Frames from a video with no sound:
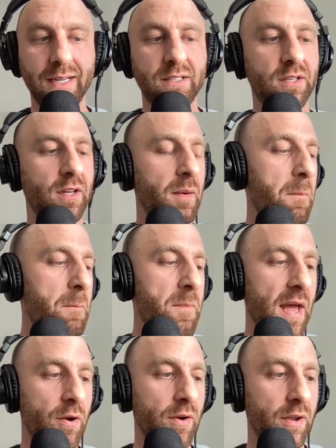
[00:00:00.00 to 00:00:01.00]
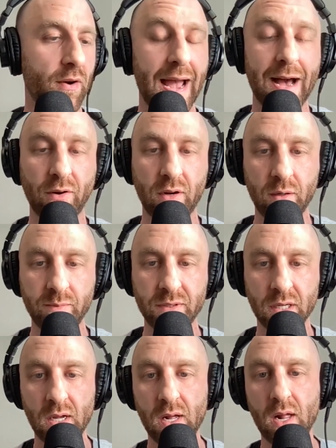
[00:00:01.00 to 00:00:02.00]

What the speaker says: It's going to better your outcomes.